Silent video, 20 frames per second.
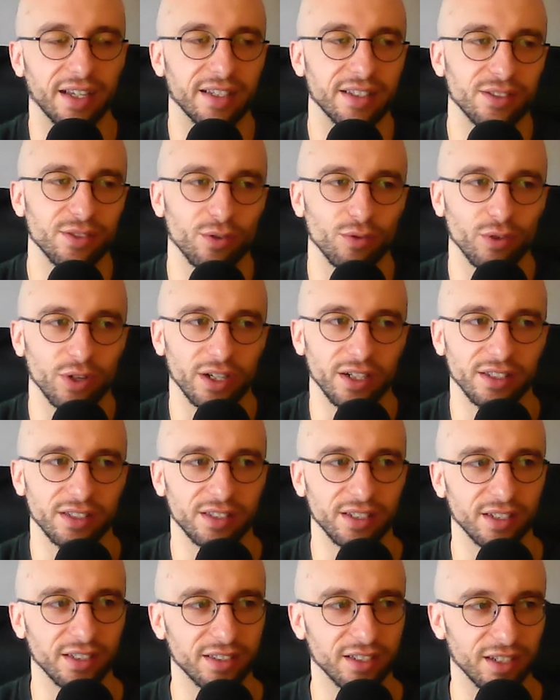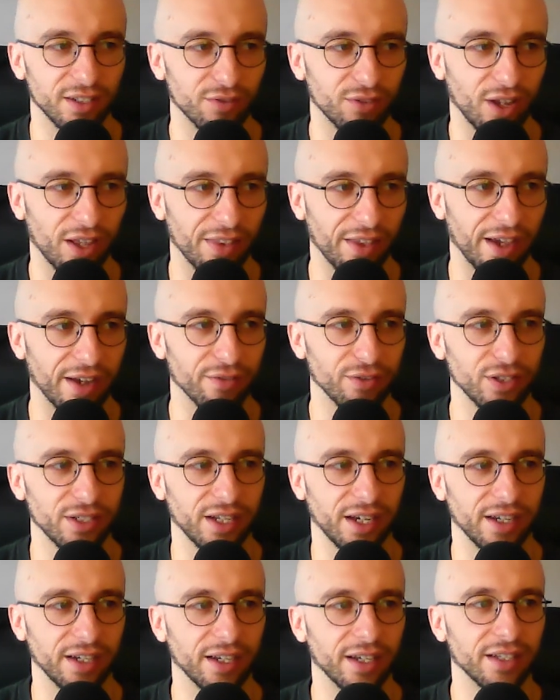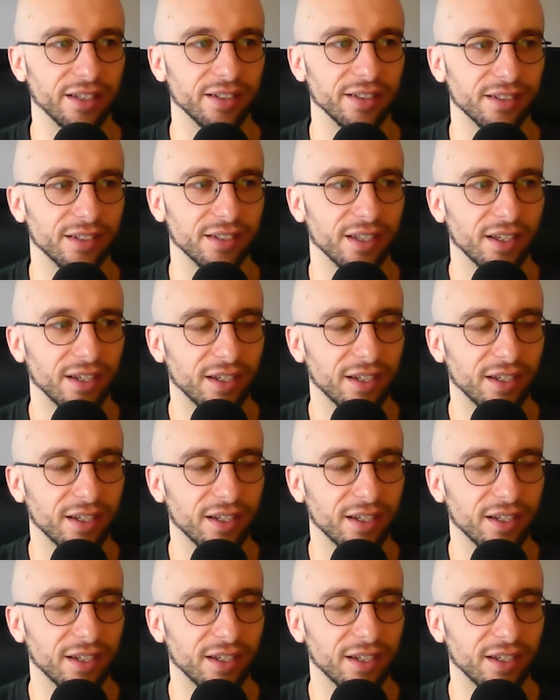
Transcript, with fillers: it's not realistic to live like that every day and